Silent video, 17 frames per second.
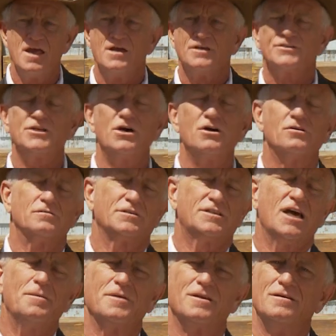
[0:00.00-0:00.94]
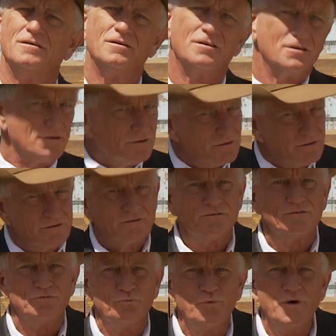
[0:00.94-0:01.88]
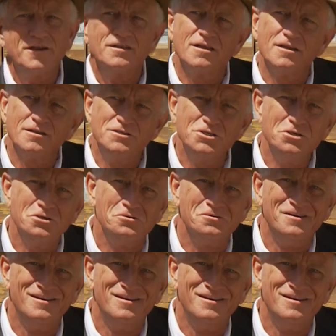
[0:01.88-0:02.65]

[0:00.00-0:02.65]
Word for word: So tell me, what are you going to do?